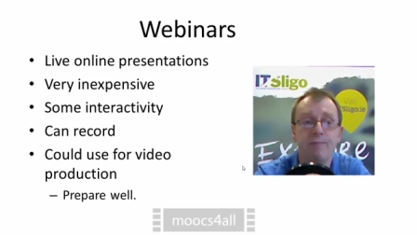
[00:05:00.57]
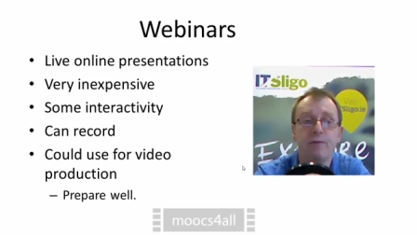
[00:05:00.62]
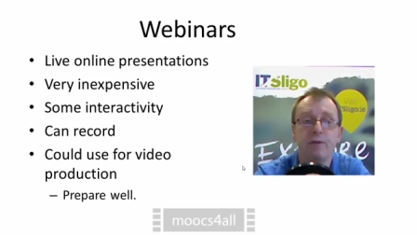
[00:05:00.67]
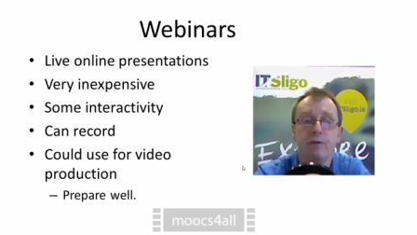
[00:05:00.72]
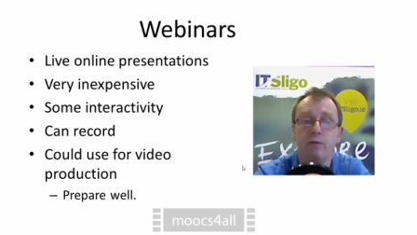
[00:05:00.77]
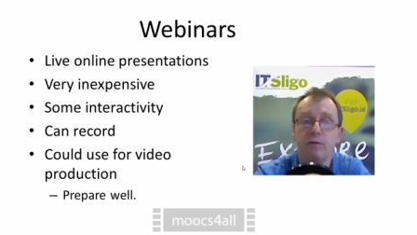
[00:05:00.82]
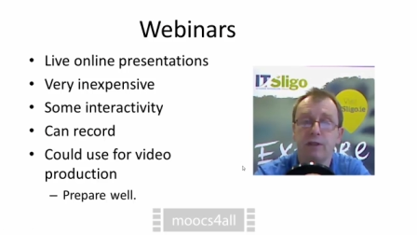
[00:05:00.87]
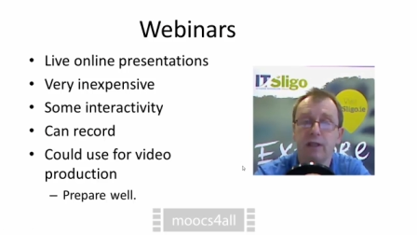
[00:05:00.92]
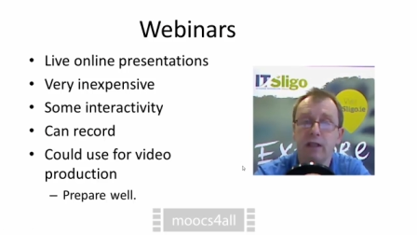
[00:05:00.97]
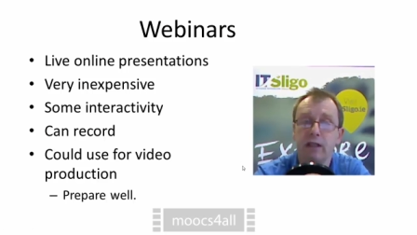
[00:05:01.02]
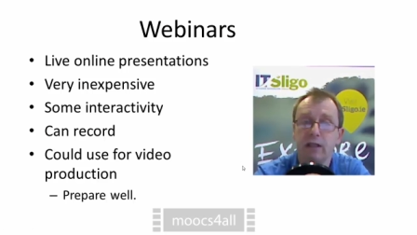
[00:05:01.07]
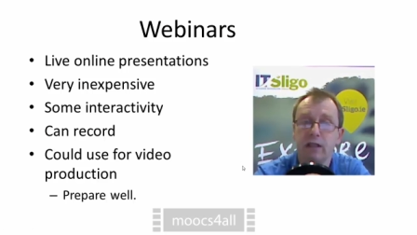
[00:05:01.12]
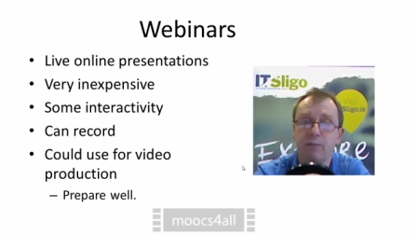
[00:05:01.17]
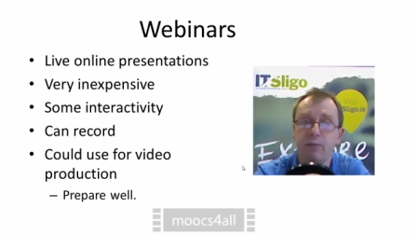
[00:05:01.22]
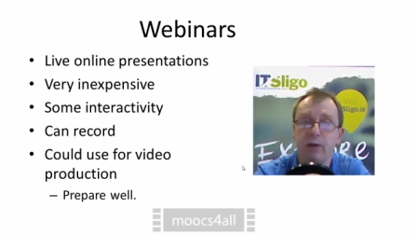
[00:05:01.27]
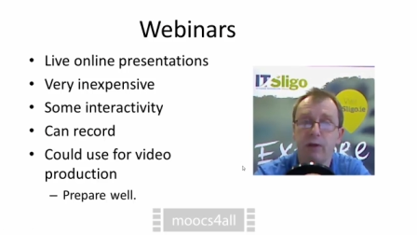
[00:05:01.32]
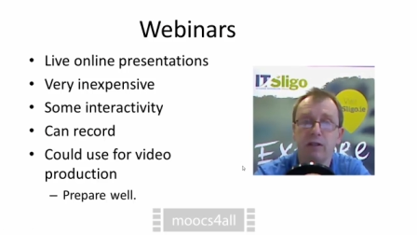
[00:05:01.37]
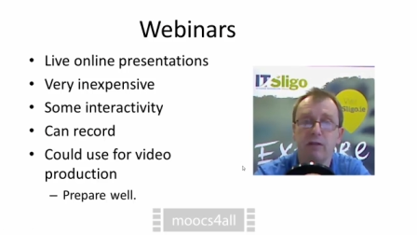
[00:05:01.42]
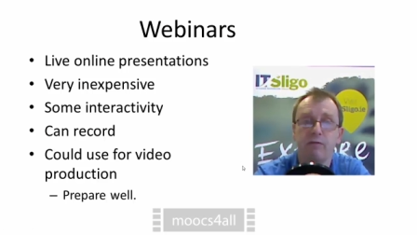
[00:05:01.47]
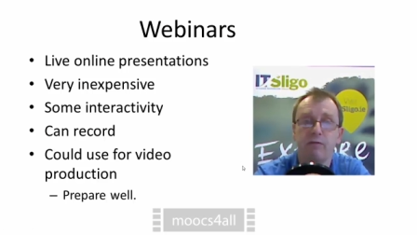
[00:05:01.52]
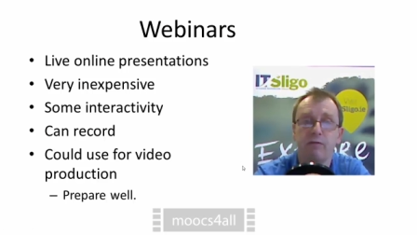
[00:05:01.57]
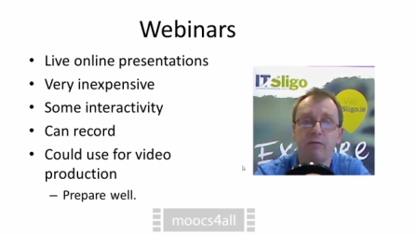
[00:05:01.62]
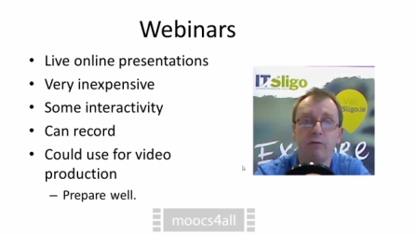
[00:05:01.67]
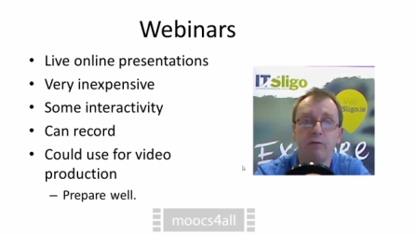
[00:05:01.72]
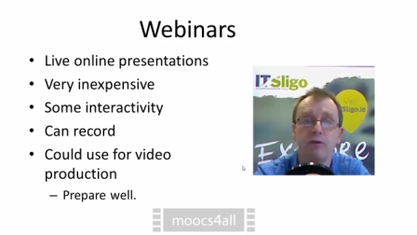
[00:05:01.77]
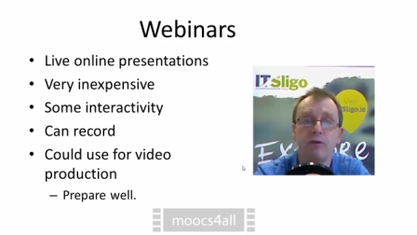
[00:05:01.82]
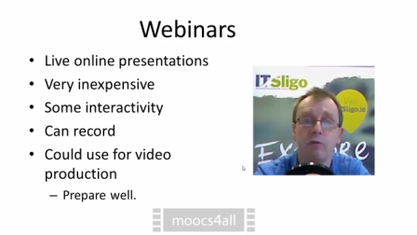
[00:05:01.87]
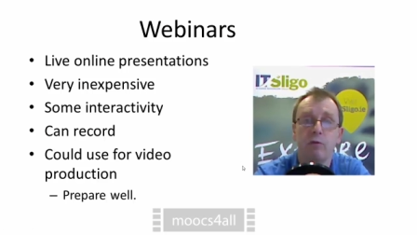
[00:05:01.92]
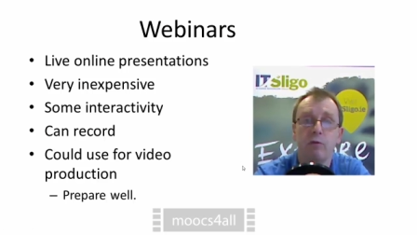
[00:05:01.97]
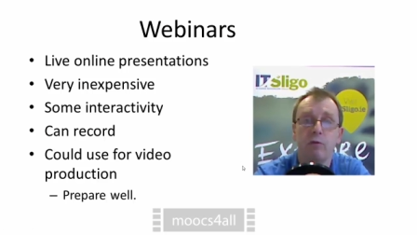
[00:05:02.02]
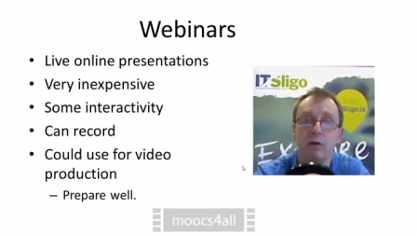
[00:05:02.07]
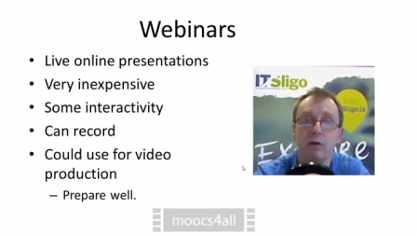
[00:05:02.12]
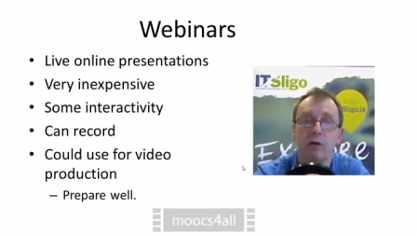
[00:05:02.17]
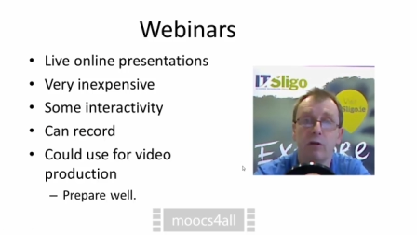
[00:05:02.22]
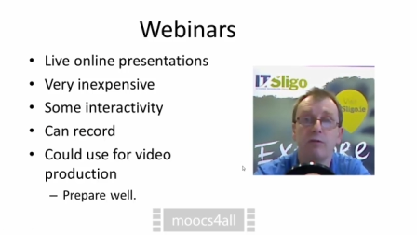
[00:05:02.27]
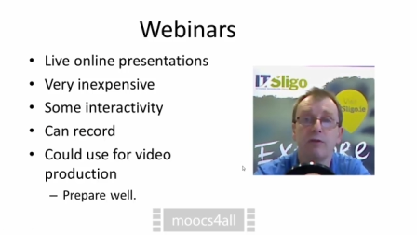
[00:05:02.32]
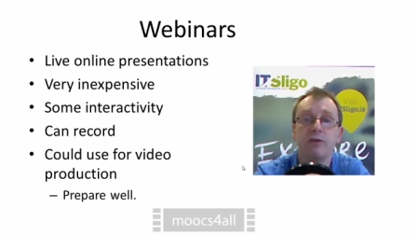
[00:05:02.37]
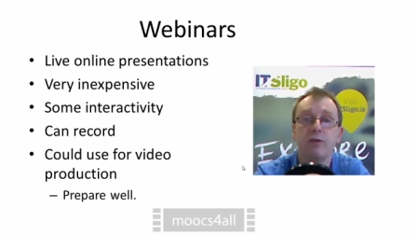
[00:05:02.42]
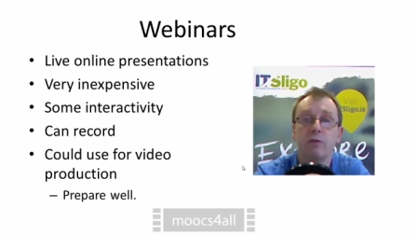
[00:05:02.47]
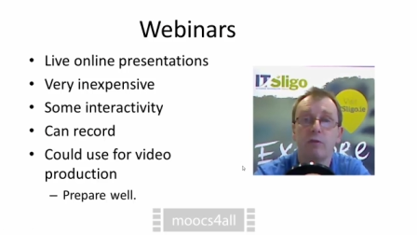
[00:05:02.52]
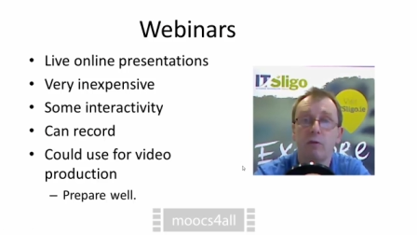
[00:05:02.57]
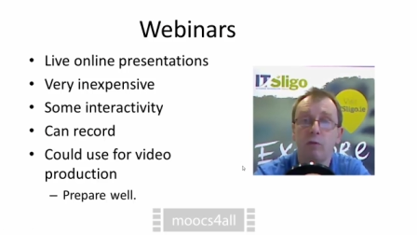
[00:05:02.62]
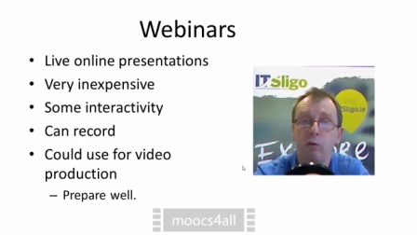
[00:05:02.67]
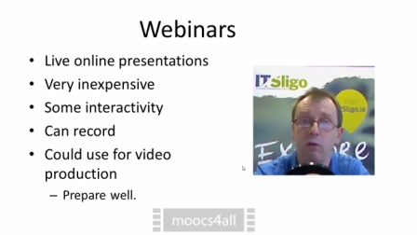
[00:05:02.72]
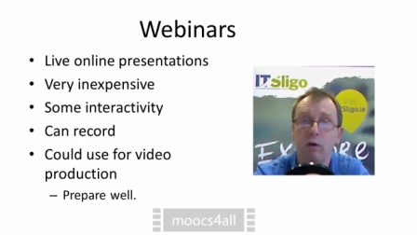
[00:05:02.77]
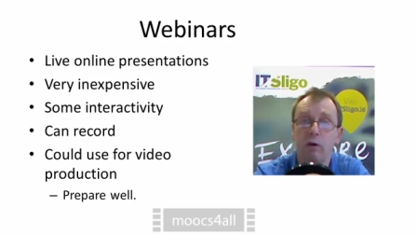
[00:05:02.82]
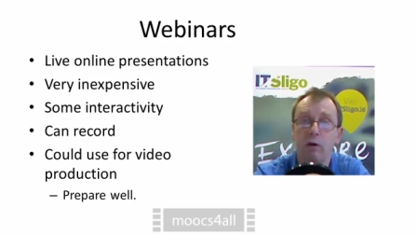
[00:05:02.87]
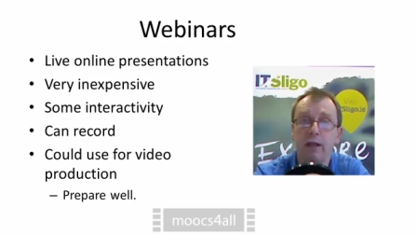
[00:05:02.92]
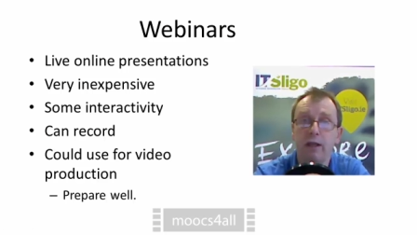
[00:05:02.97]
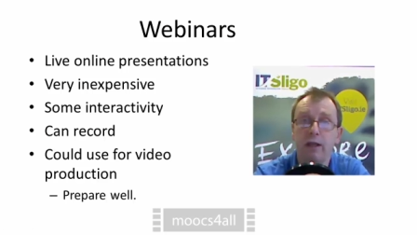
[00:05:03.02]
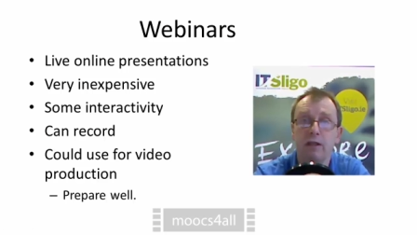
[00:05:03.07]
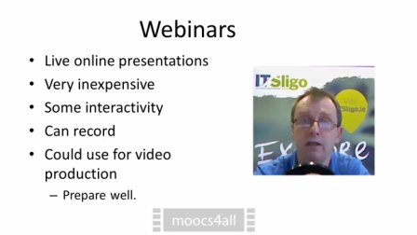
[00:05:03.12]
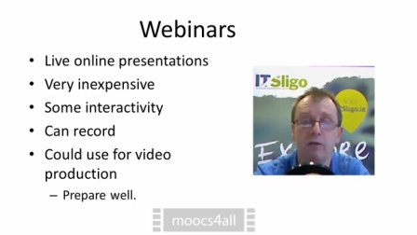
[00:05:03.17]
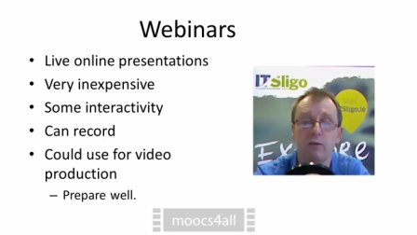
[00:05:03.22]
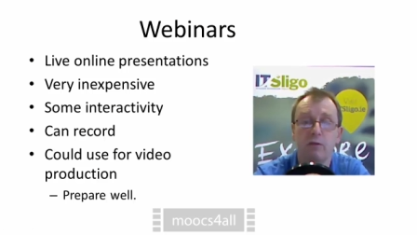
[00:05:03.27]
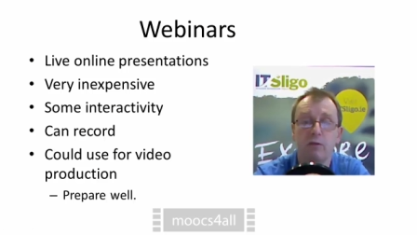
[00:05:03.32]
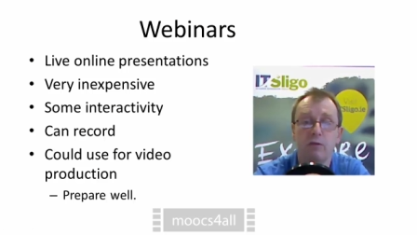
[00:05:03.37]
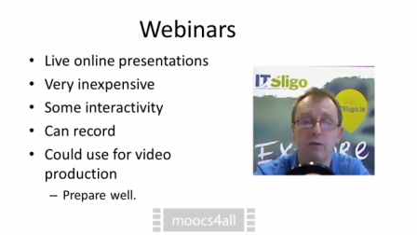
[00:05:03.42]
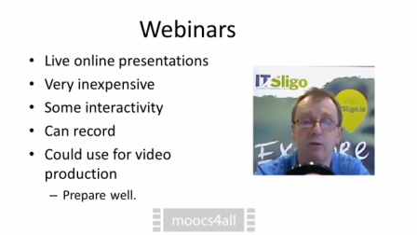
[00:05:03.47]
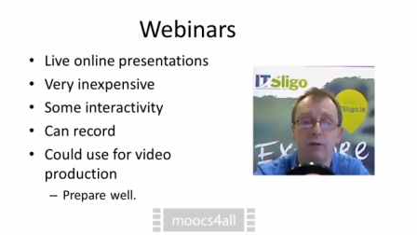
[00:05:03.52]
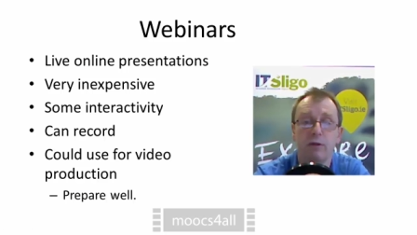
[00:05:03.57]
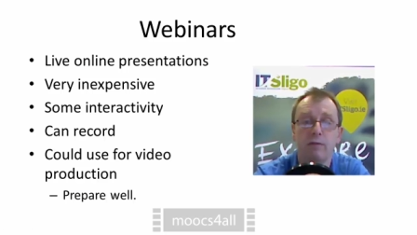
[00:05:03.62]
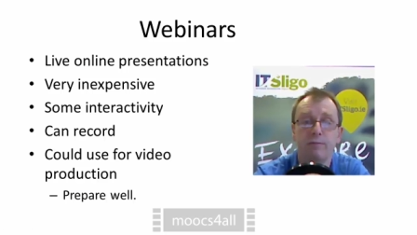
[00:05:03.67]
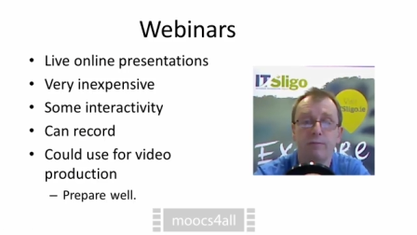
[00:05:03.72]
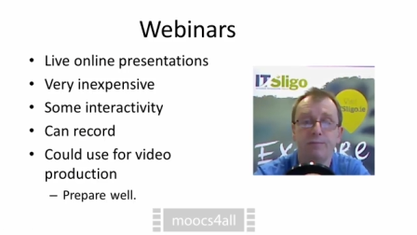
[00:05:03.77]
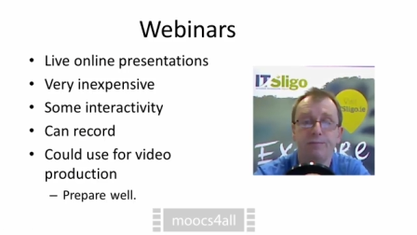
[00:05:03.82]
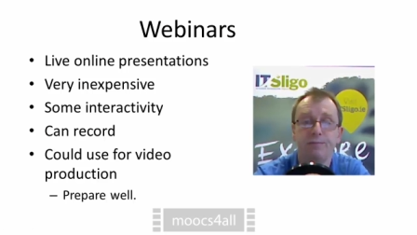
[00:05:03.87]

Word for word: So it's inexpensive, reduced workload, so quite a suitable